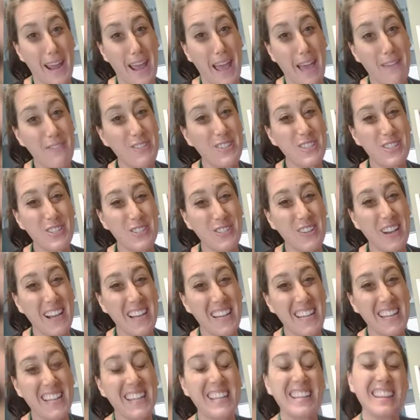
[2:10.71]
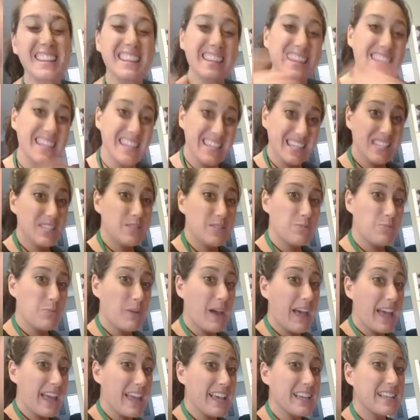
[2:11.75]
I haven't tried it this
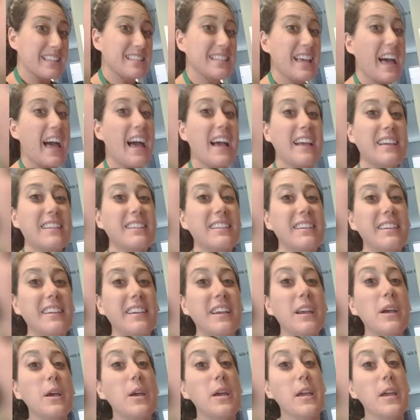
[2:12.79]
way exactly